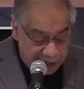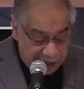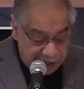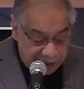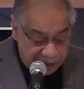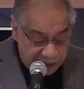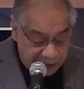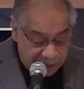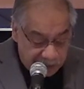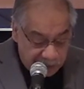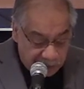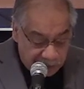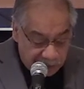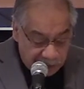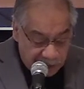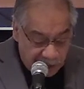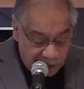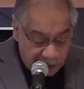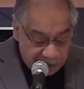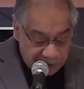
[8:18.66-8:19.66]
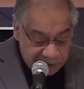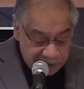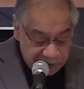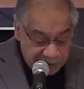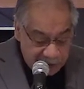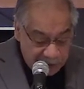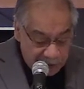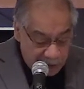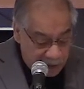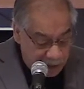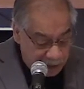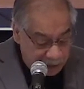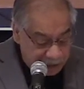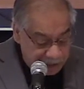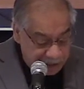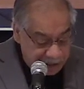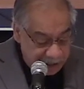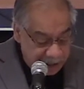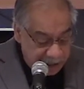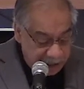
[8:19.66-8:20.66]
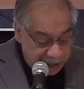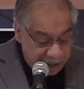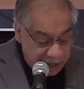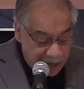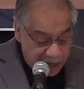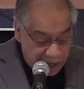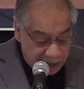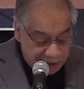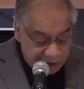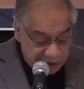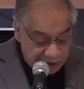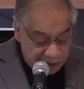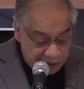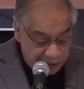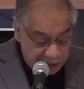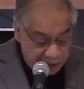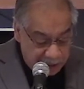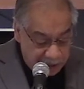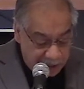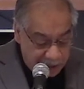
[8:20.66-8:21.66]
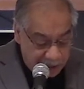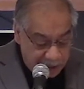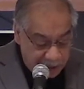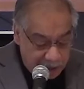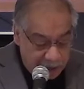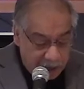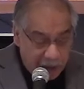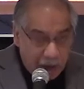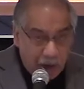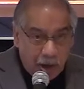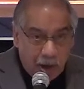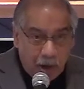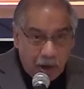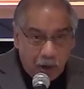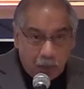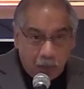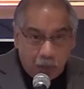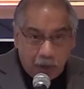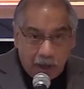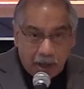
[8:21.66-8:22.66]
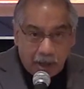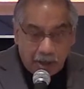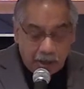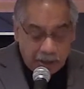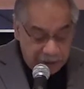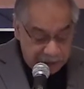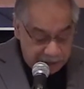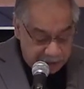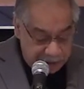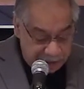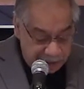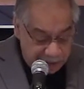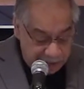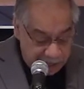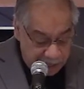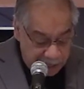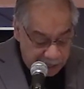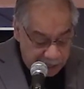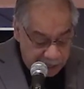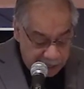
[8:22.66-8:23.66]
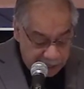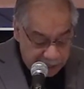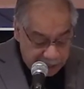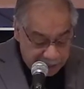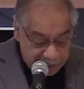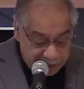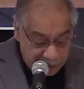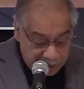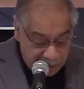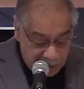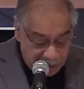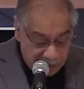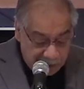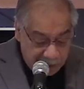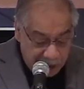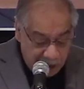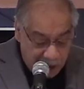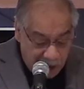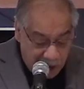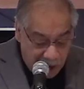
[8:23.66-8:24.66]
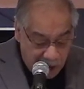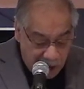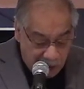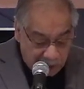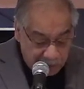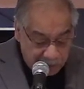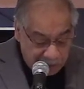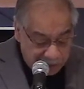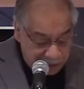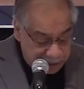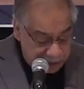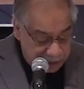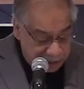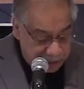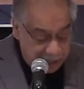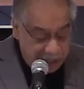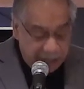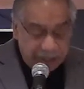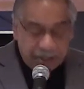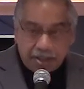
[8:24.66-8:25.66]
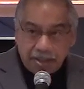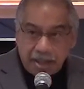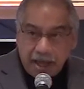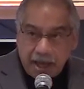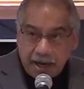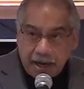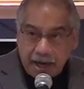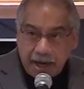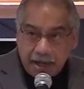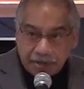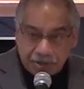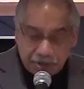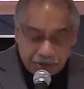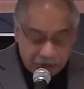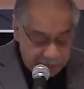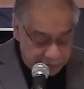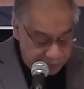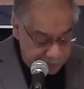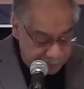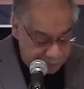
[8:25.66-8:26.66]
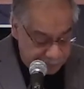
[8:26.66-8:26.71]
they don't always know how to take action. Well, today is about how we can take that action.